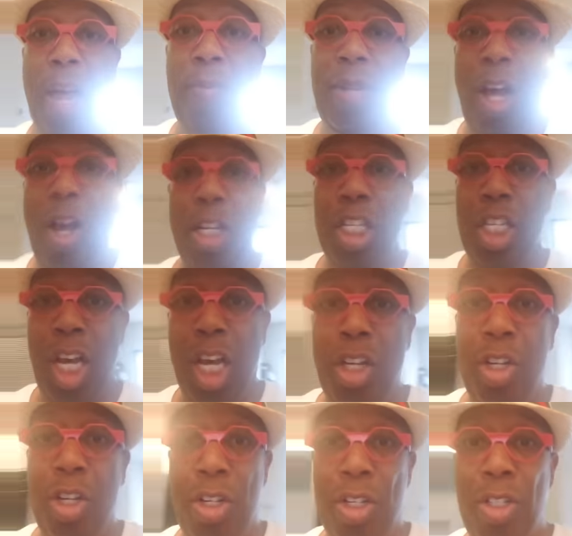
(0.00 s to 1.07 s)
I mean, all the
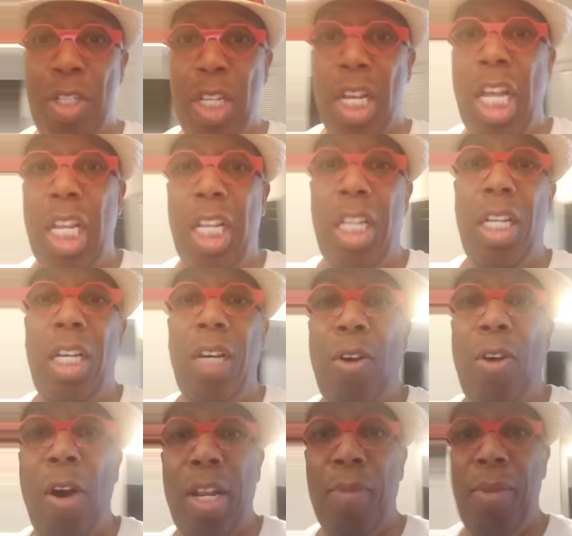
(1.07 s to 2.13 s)
young girls love
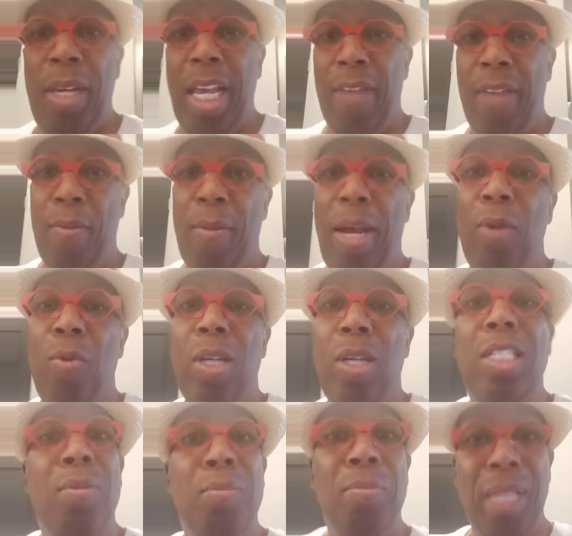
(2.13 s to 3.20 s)
Cardi B. Everybody
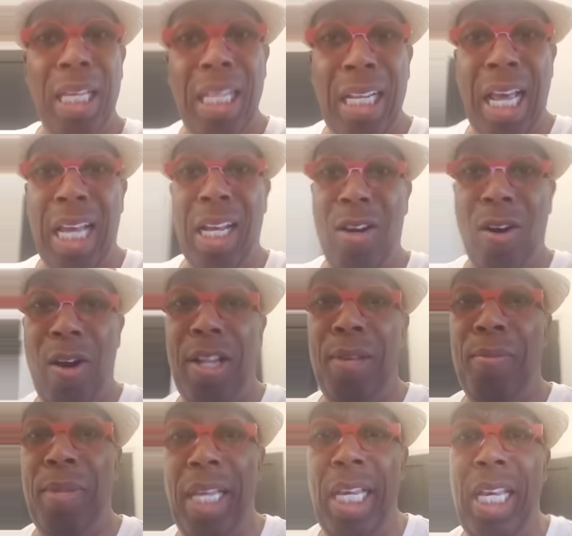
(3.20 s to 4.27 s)
wants to be like Cardi
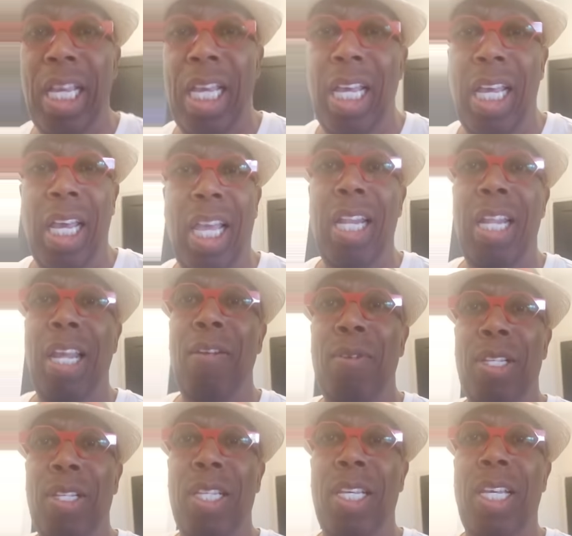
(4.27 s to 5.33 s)
B and
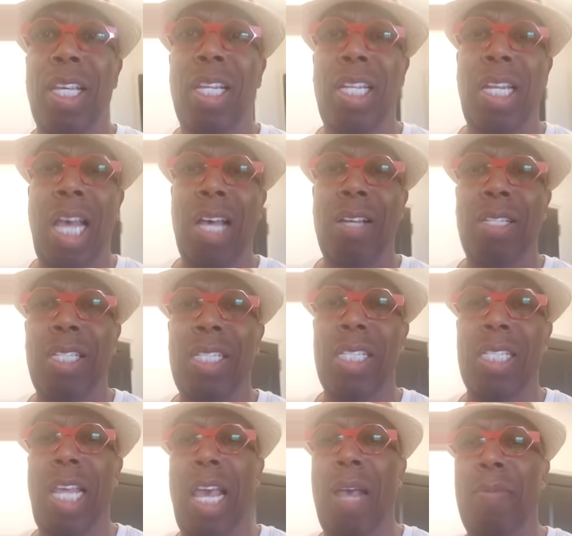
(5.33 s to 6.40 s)
everything, and now this
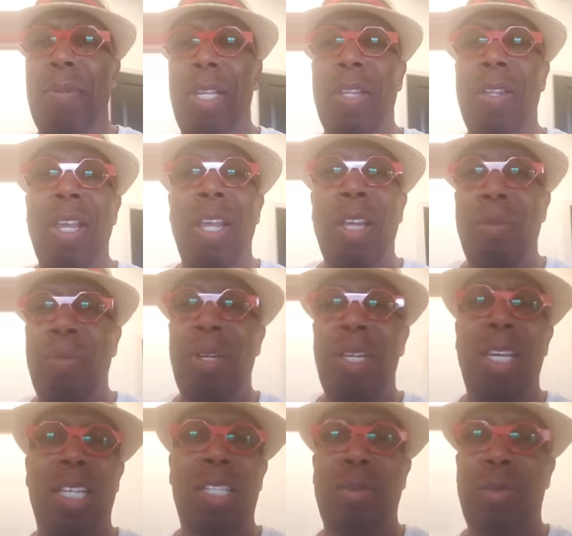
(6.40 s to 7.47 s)
is happening. But
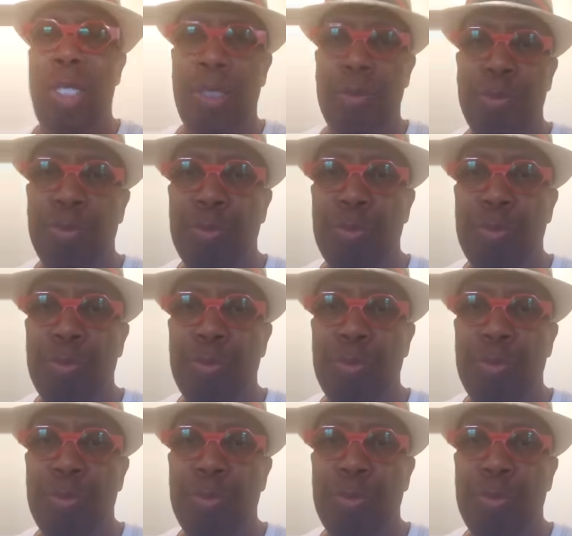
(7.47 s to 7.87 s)
guess what?